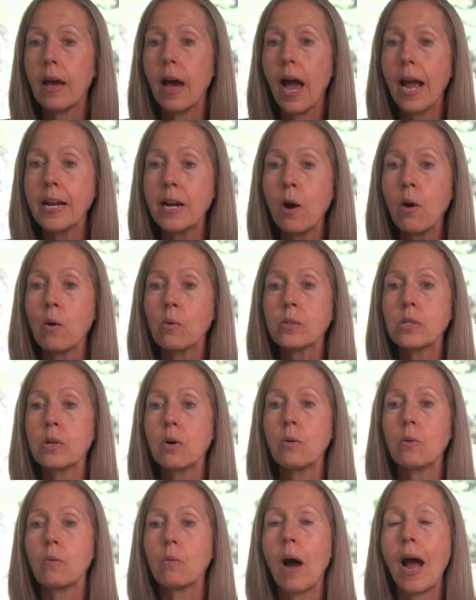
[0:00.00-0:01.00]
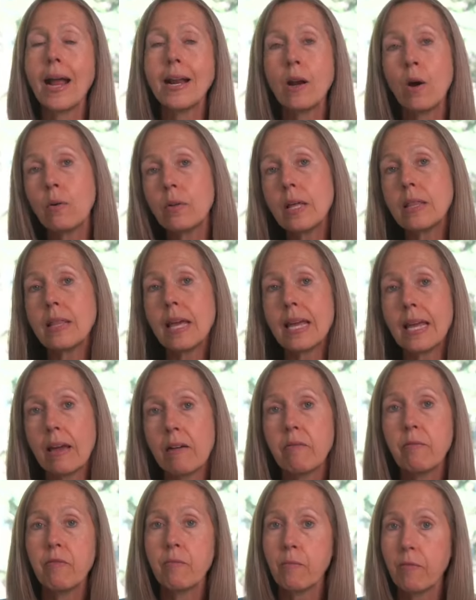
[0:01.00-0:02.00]
I know that they
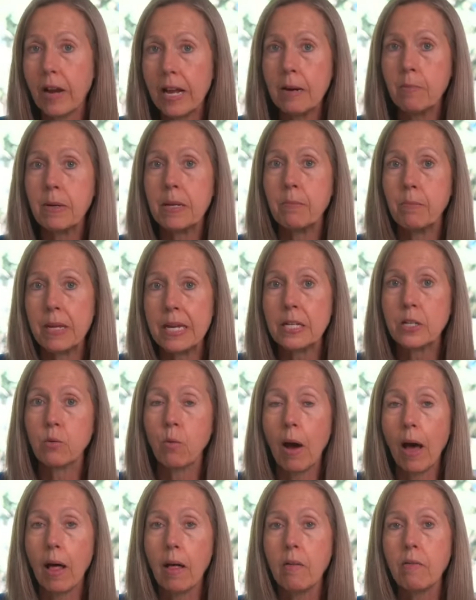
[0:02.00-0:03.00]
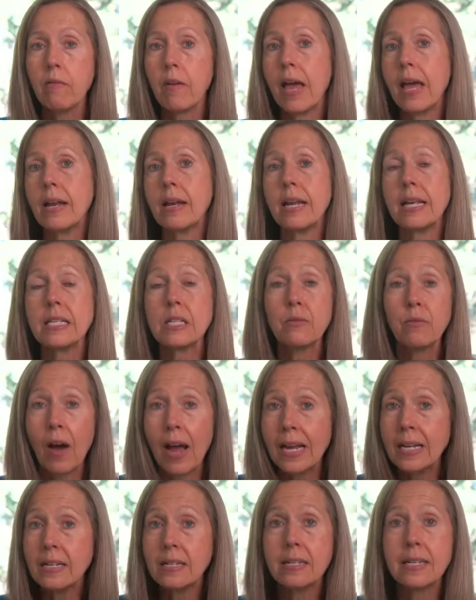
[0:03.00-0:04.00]
give vitamin B12, and it's
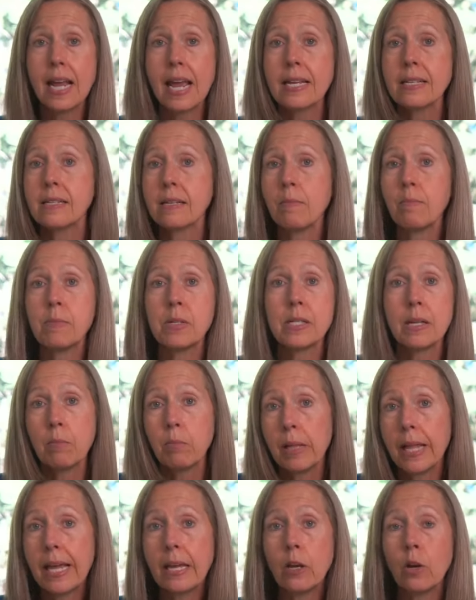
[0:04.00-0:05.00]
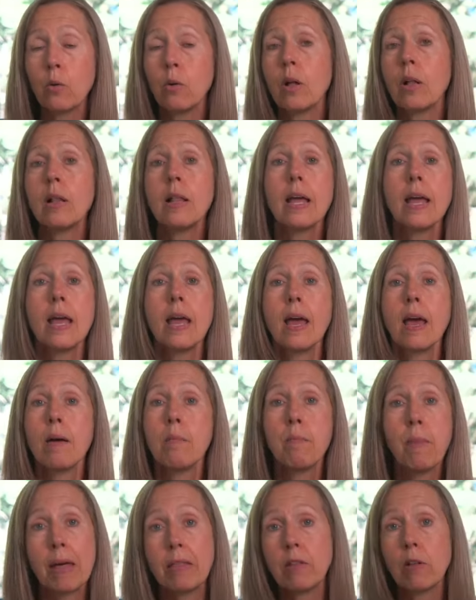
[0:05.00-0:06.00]
fine to take some sublingual
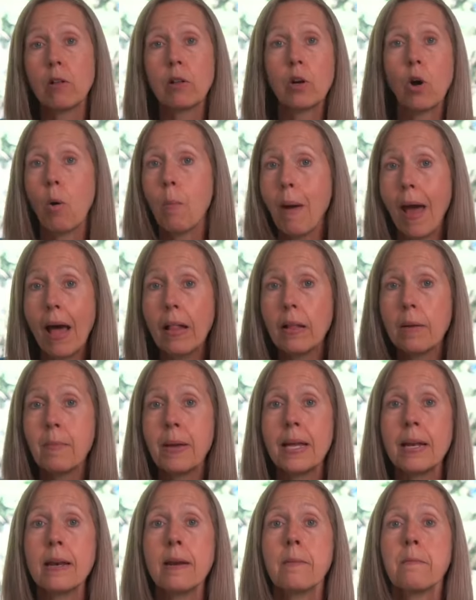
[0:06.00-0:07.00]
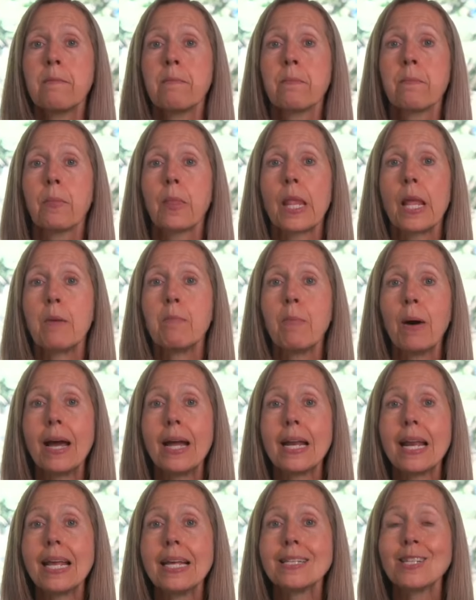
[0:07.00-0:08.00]
methylcobalamin,
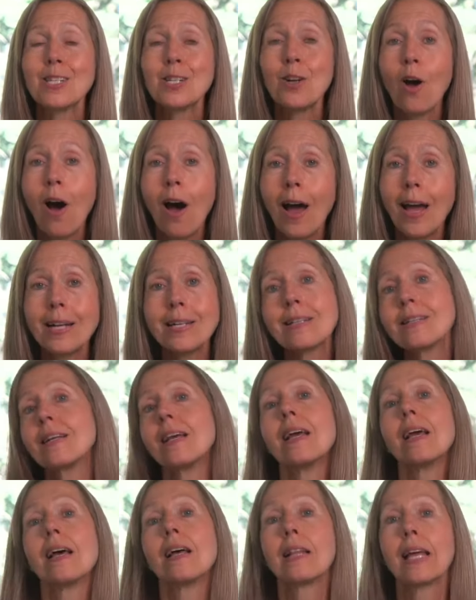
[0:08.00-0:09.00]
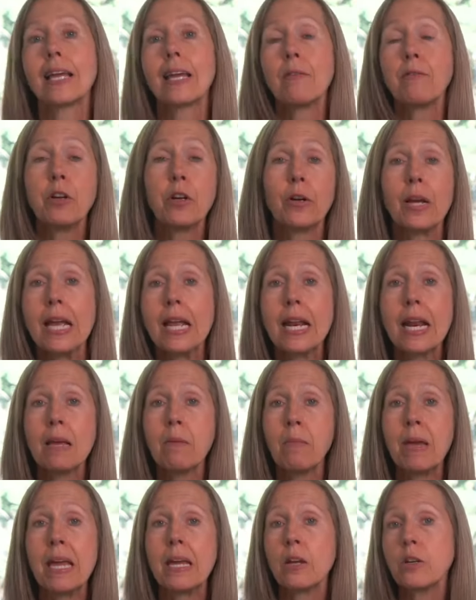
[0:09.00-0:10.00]
but it's not, like if you're
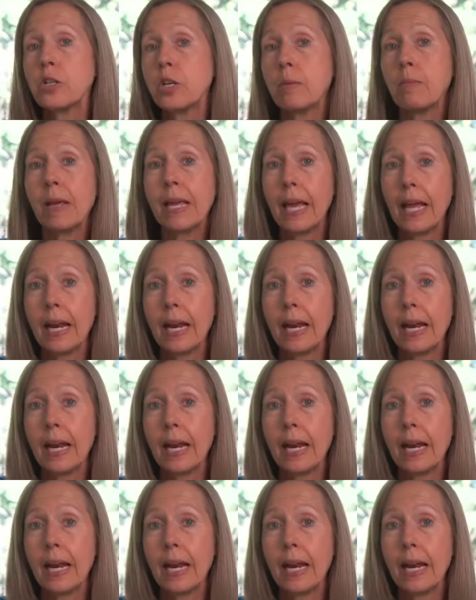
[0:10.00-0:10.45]
eating meat, you should be